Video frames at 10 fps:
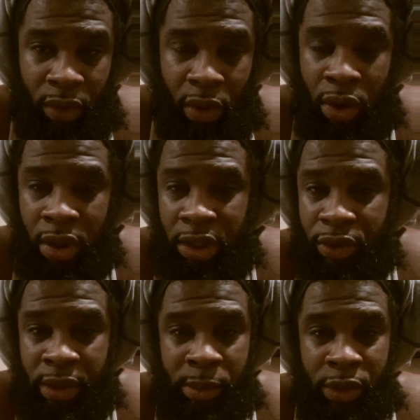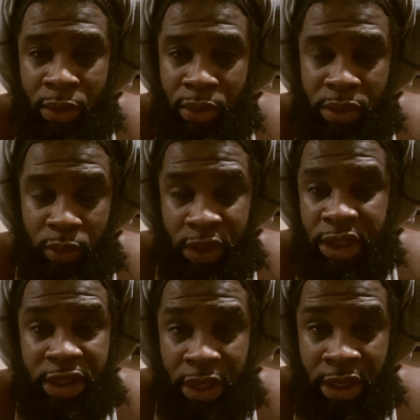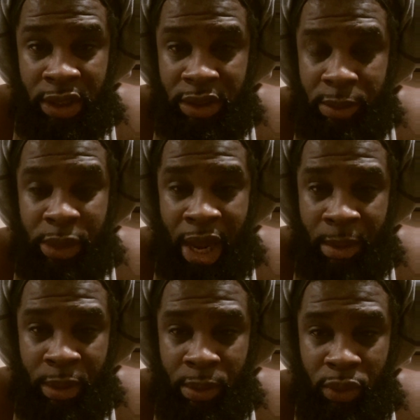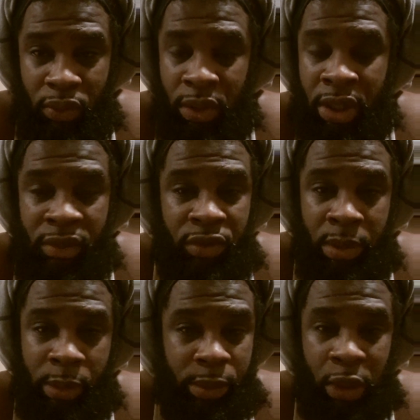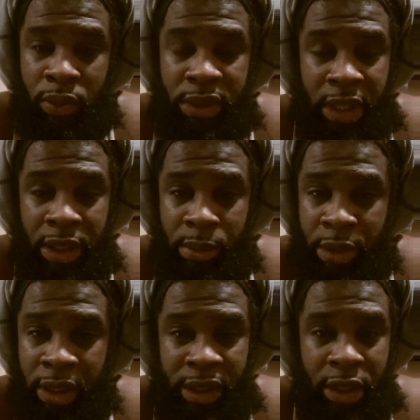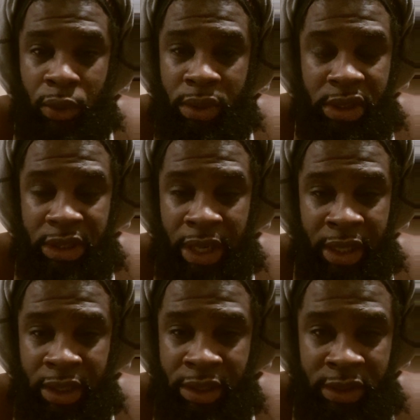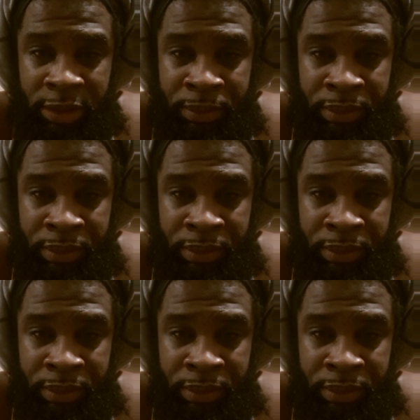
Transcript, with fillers: All the criminals, which is us, the black people, run from them. Don't tell them none College signings.